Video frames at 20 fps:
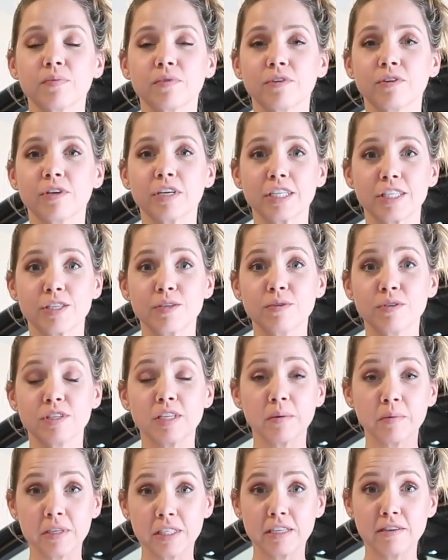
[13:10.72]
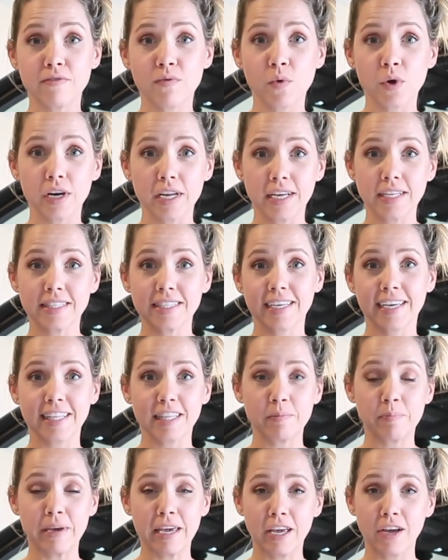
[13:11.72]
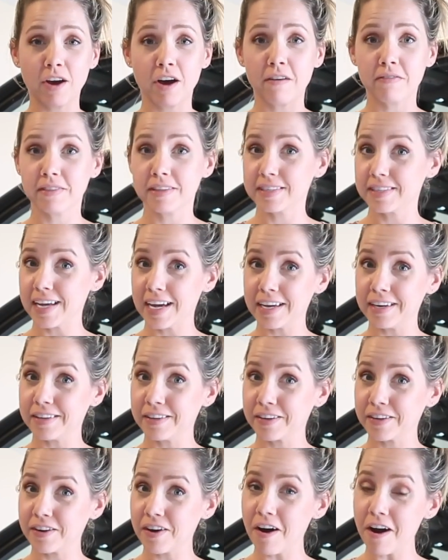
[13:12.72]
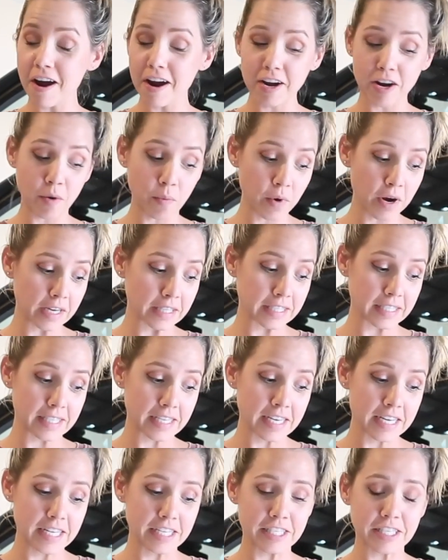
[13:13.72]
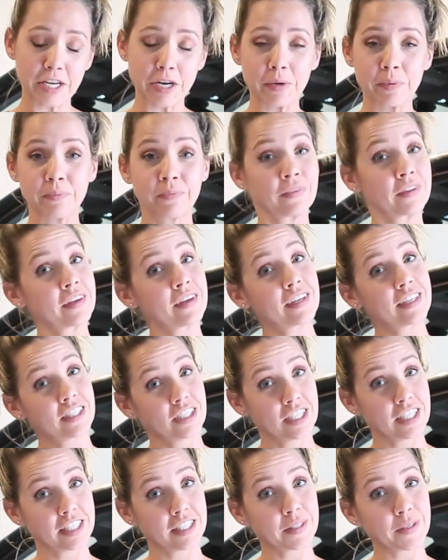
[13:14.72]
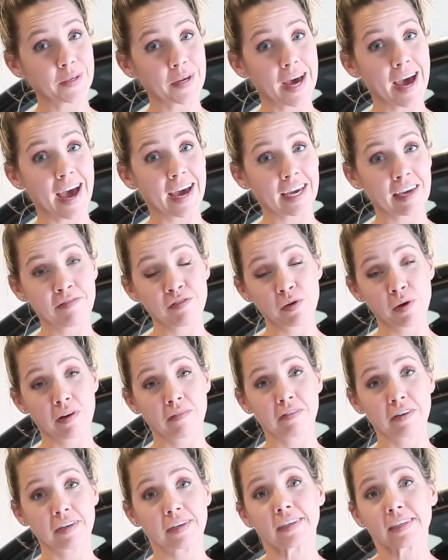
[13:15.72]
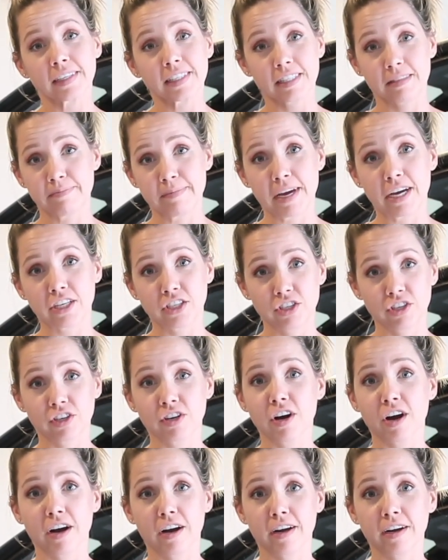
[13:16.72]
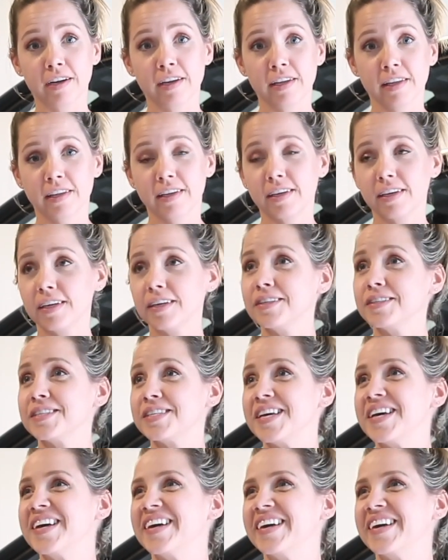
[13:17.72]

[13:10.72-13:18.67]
Chris used WD-40 to get the paint off the side of the car and it worked. So just a little hack if you ever smash your car into